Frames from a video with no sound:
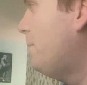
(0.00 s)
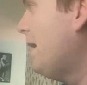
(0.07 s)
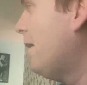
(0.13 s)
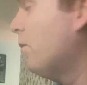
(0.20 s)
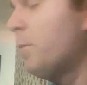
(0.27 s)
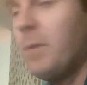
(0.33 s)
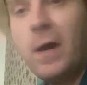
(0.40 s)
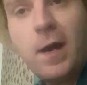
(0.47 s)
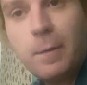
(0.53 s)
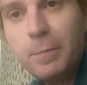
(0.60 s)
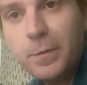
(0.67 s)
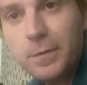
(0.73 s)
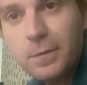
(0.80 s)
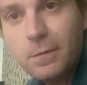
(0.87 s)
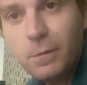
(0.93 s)
power pop
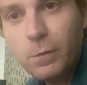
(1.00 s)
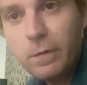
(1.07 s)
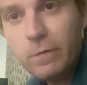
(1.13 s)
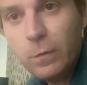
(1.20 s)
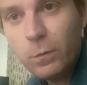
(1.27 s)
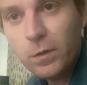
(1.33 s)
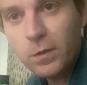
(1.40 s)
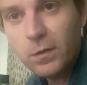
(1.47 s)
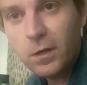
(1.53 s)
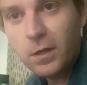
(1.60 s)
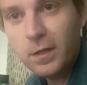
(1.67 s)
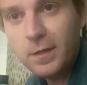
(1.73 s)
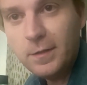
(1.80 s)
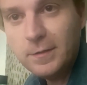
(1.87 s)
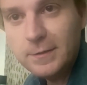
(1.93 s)
or whatever you want to
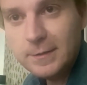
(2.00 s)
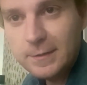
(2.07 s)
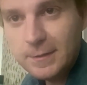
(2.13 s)
call it.